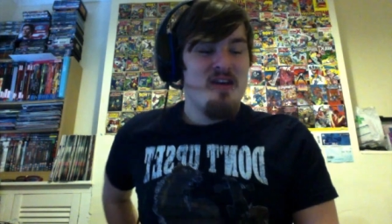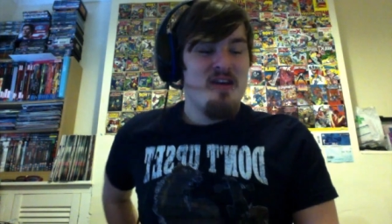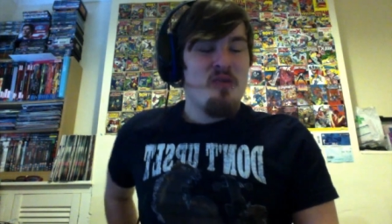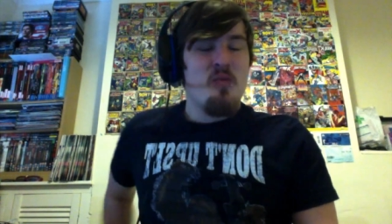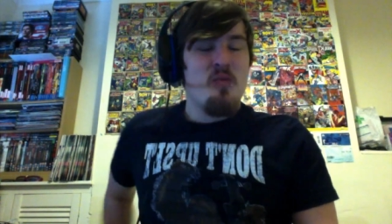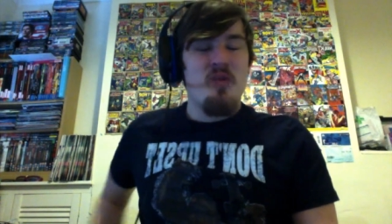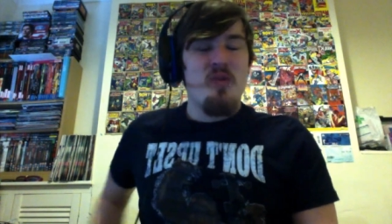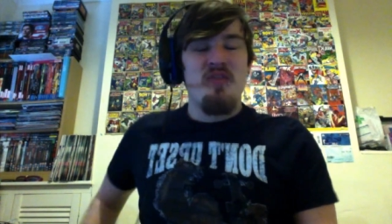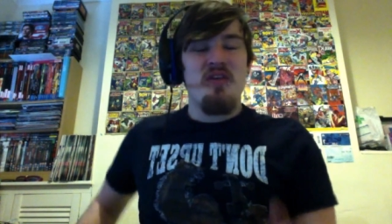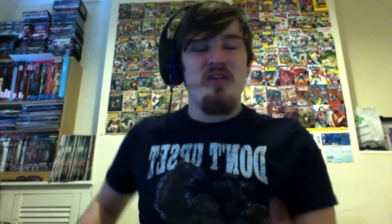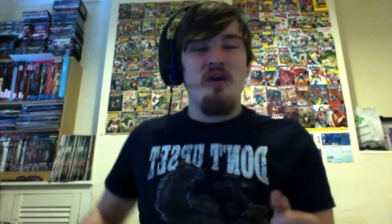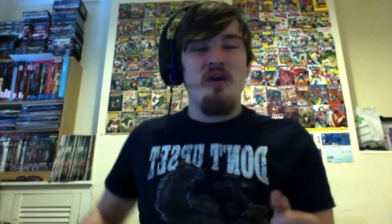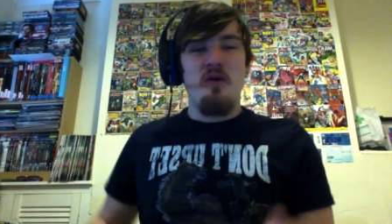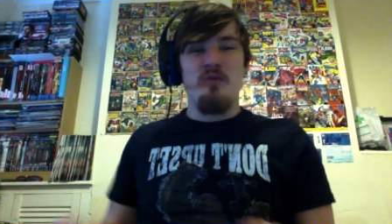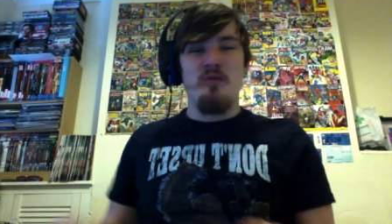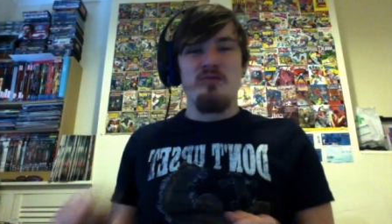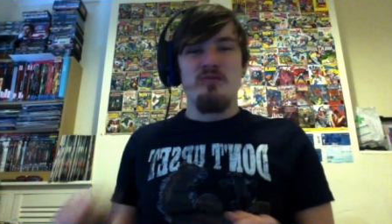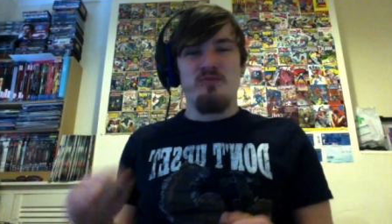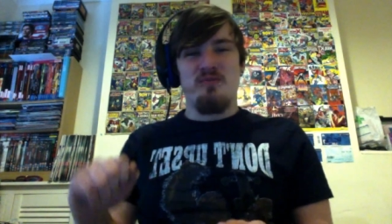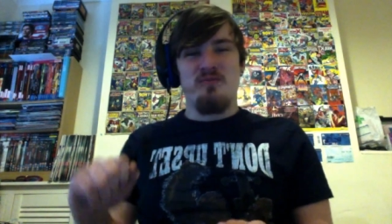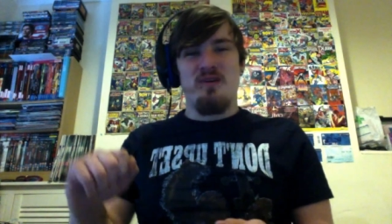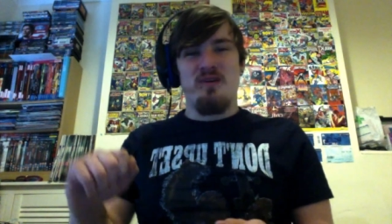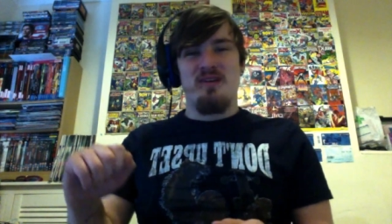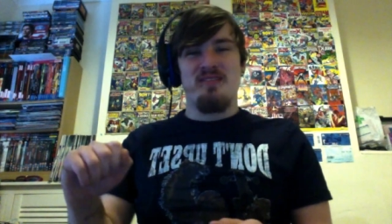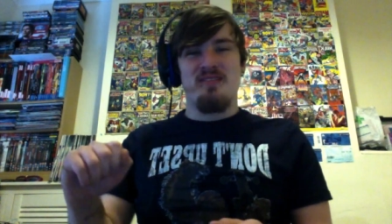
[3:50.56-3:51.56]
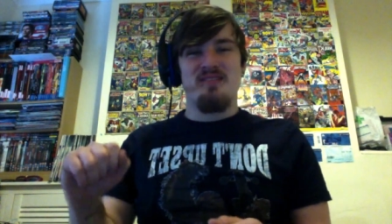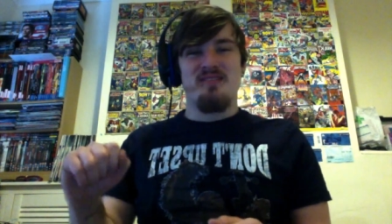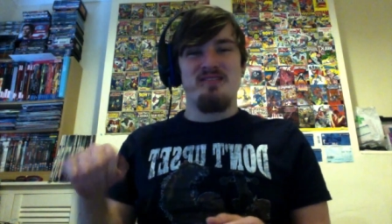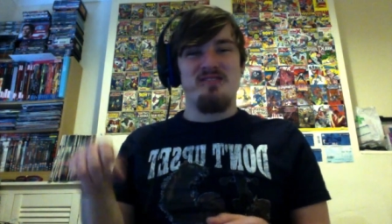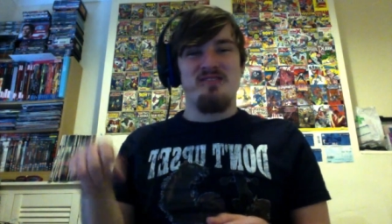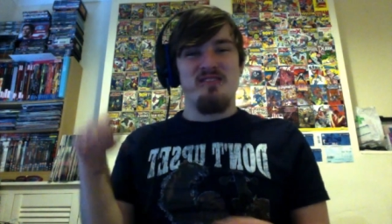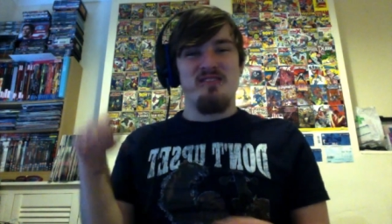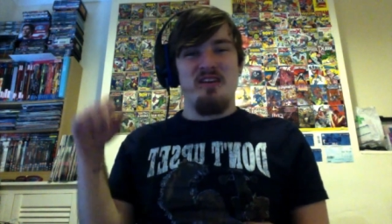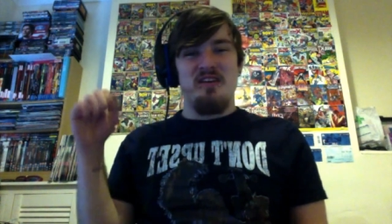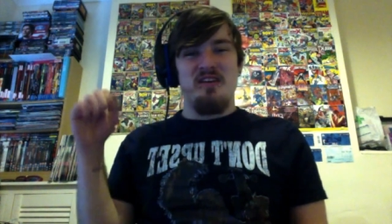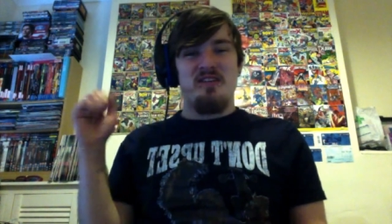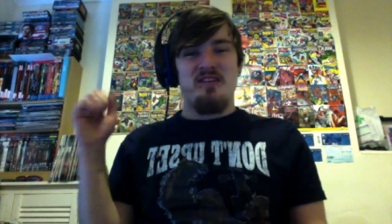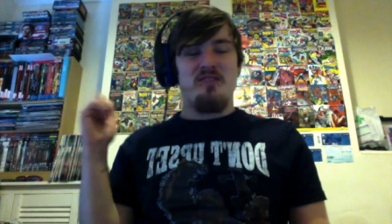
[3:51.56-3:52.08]
With the old ones,
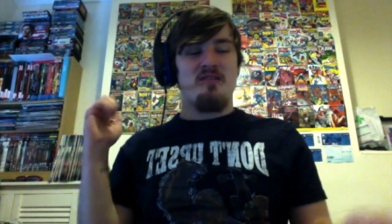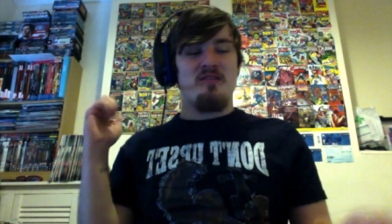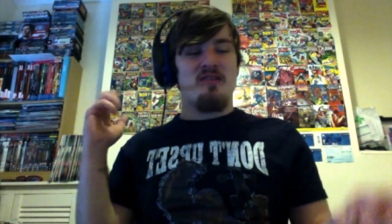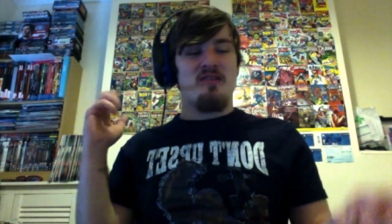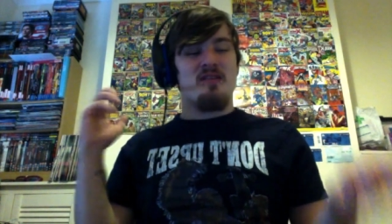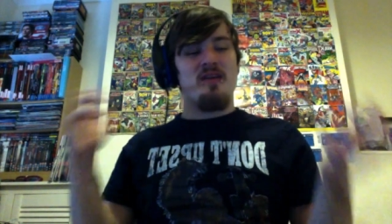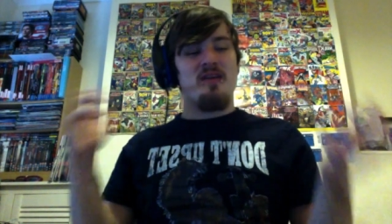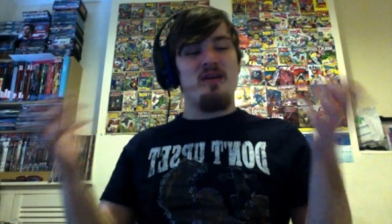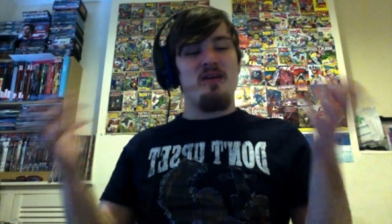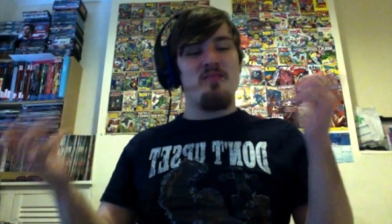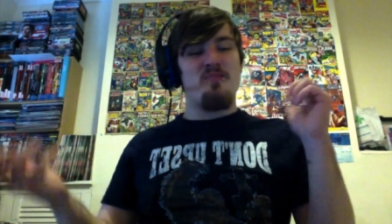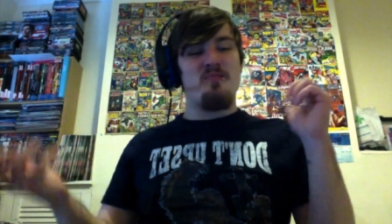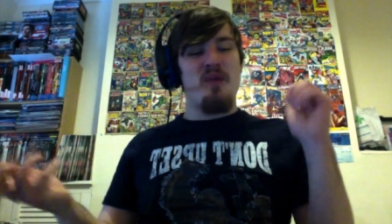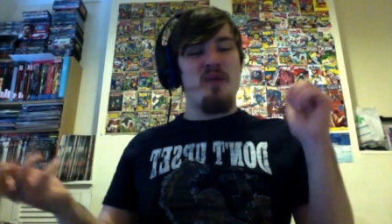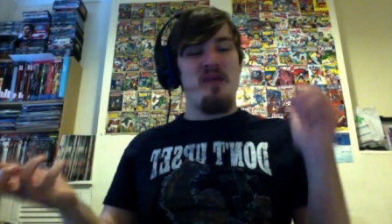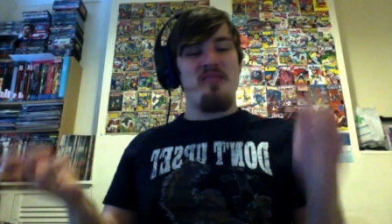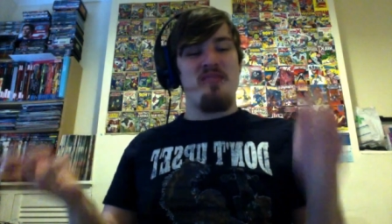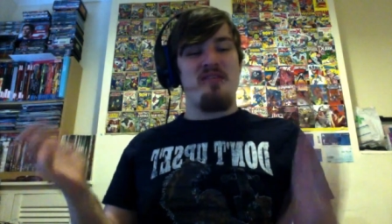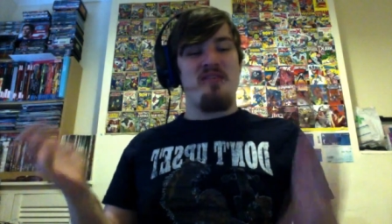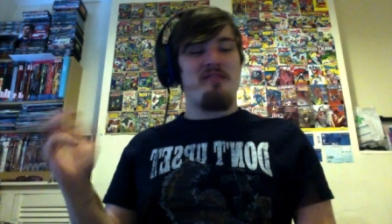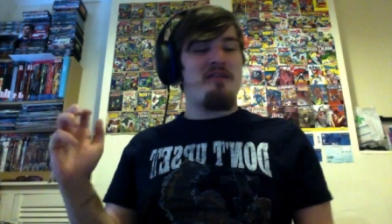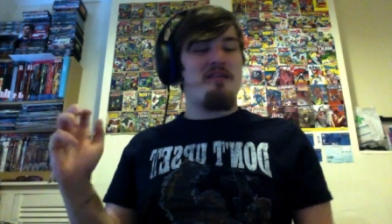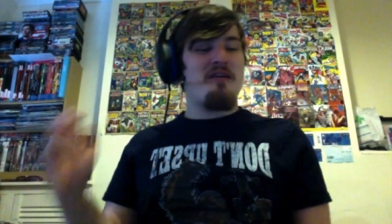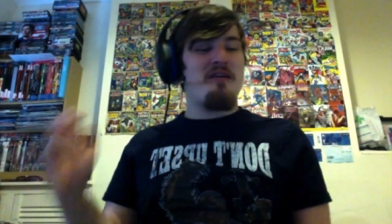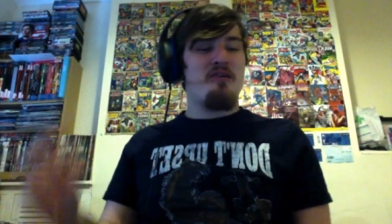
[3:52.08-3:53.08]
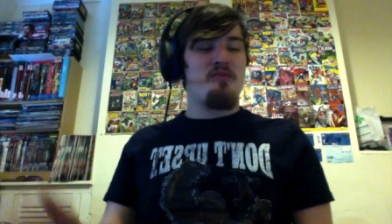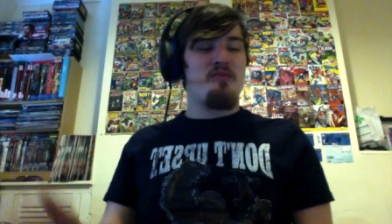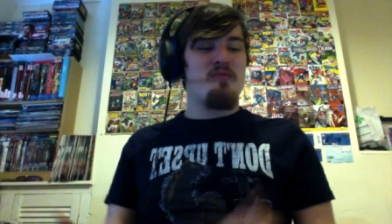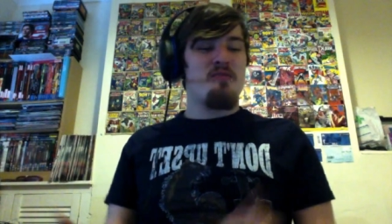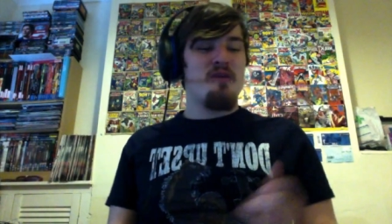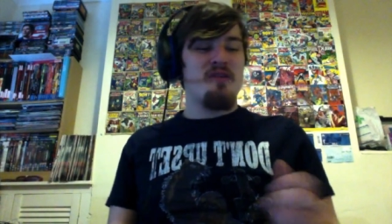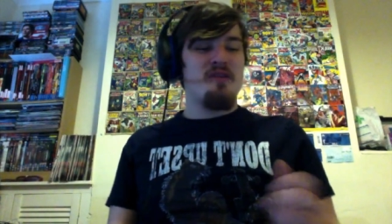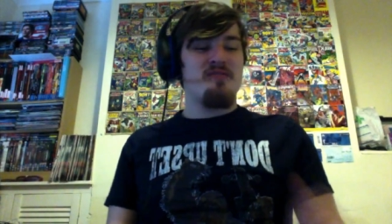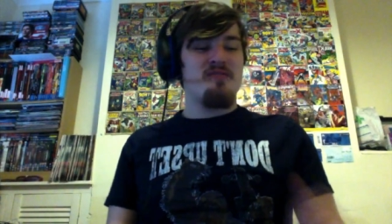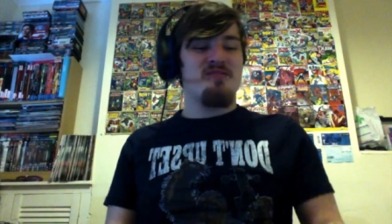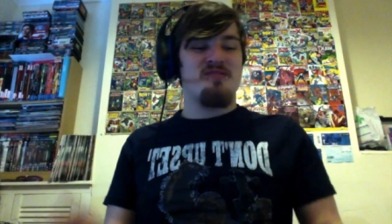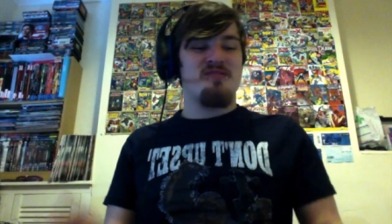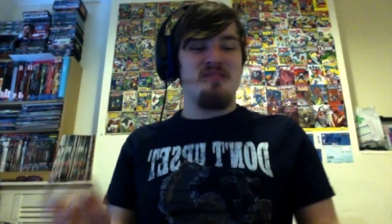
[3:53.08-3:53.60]
you could like bend their
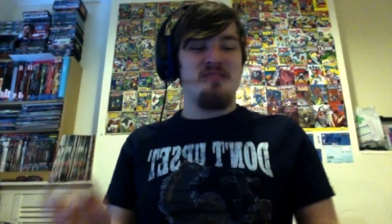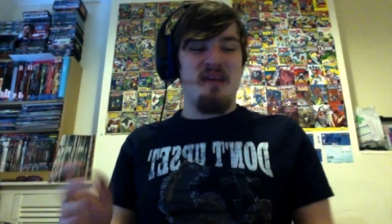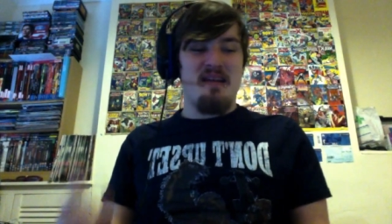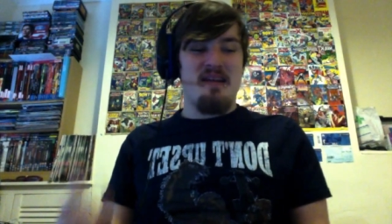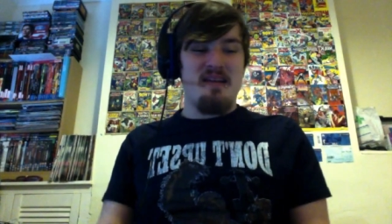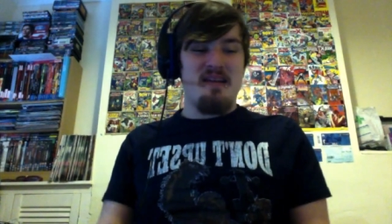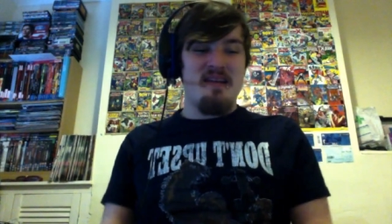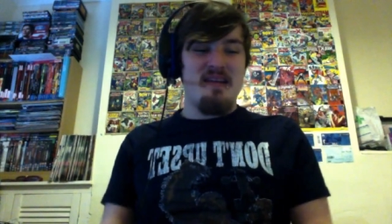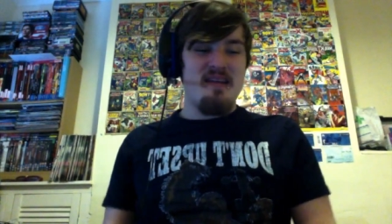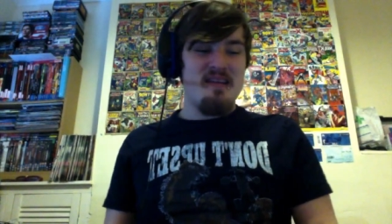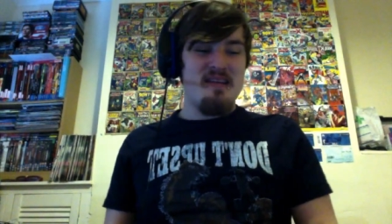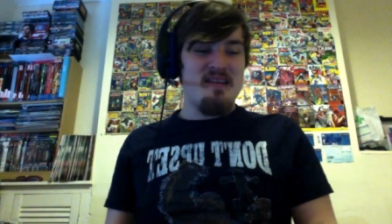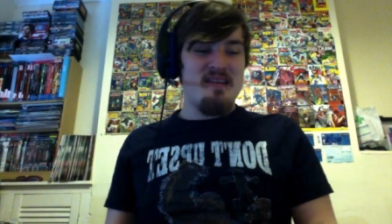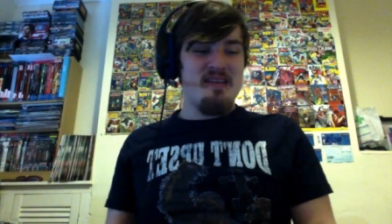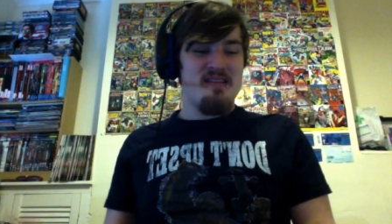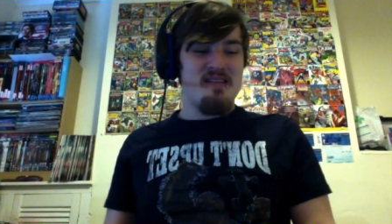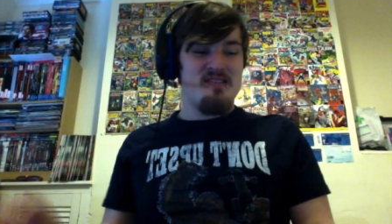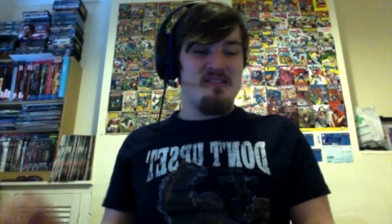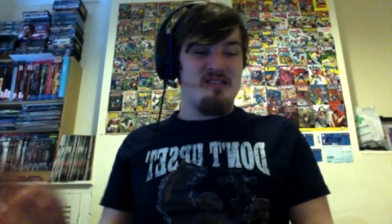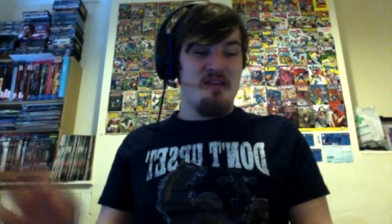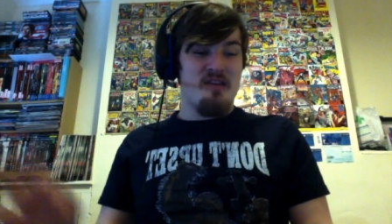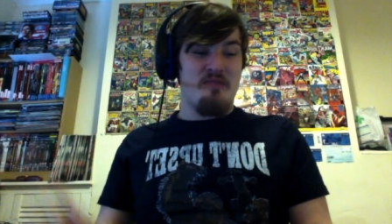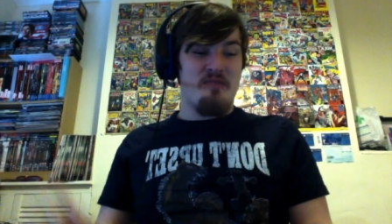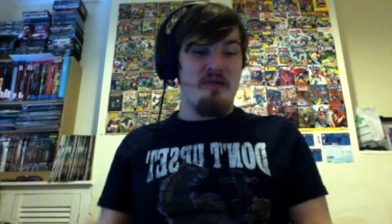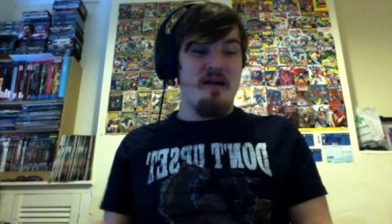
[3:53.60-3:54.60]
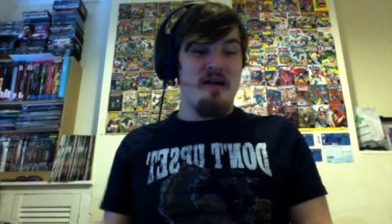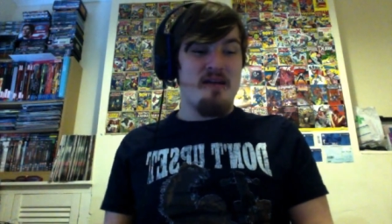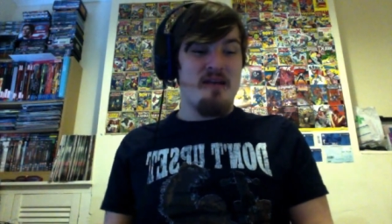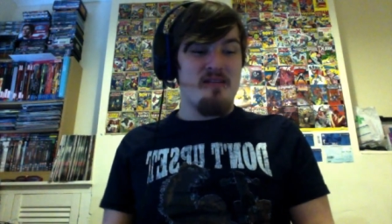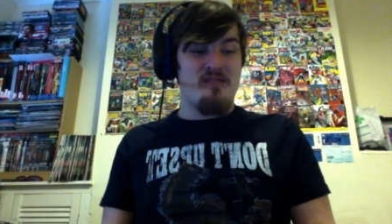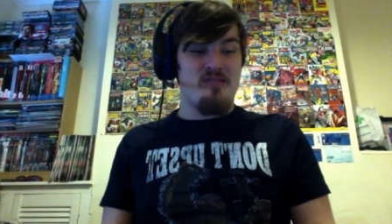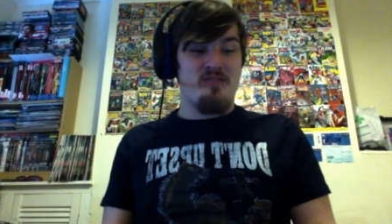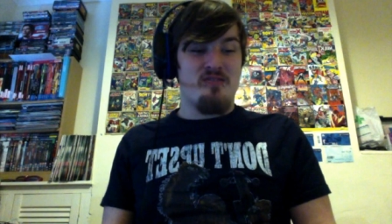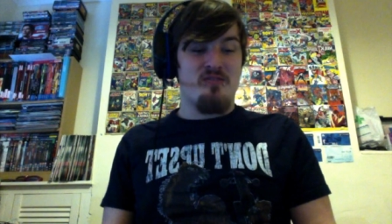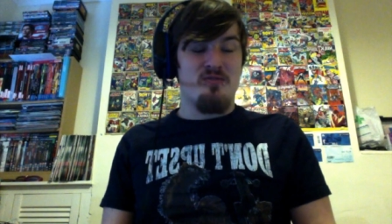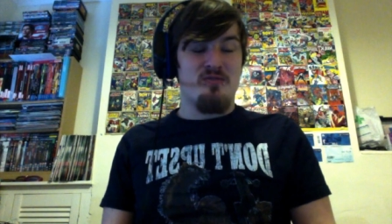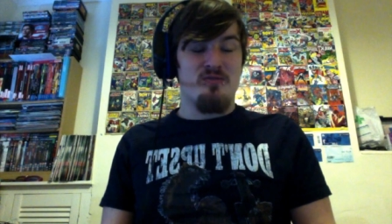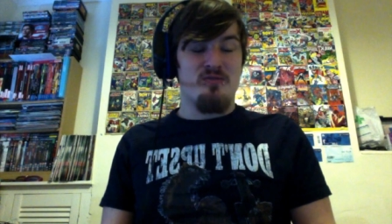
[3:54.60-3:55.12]
elbows and their knees, their
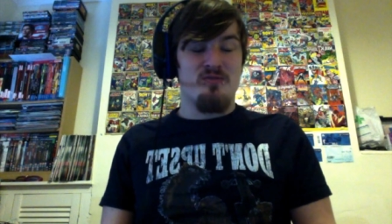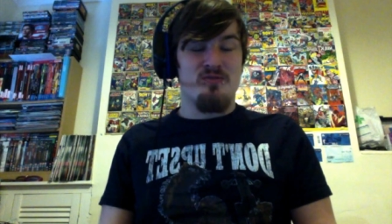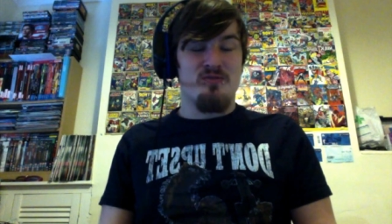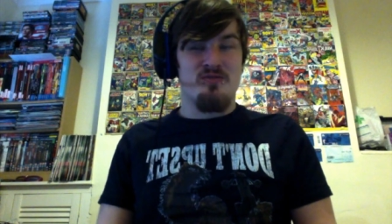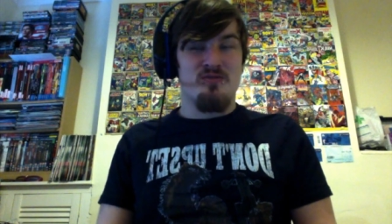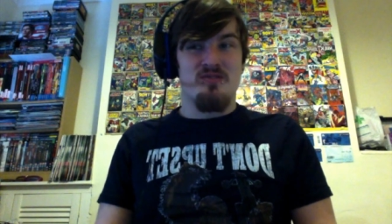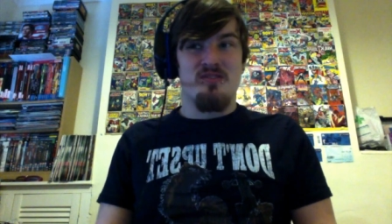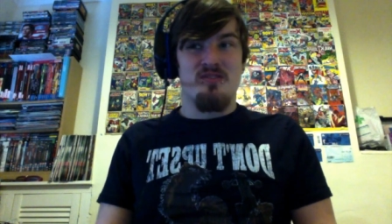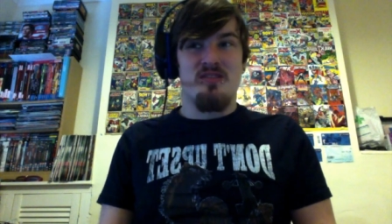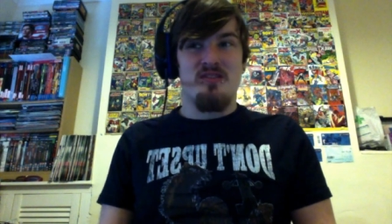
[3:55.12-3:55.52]
ankles,